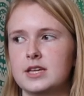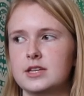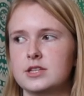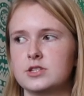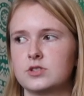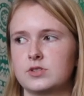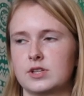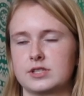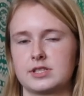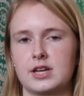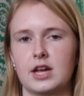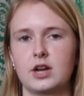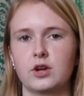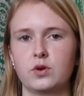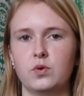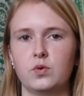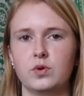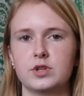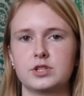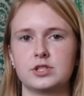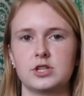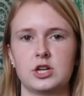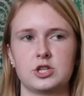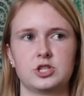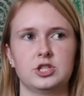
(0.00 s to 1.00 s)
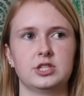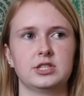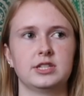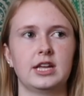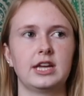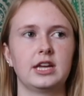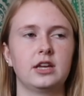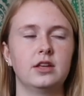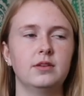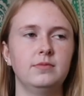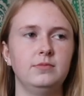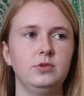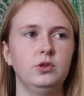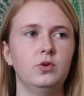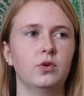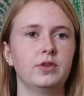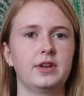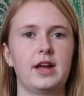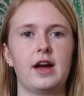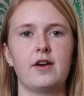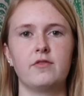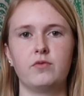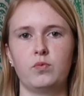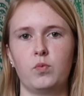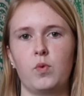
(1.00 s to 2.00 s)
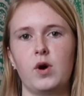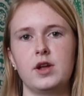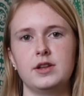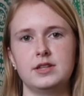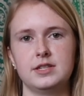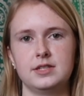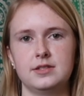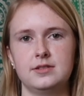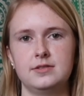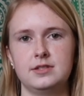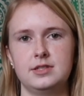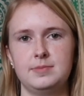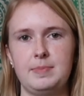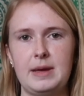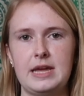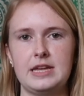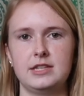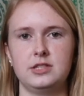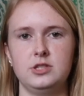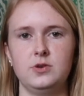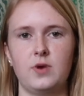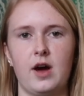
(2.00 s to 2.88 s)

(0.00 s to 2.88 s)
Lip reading: So that's kind of cool. It's not just like you only have one space.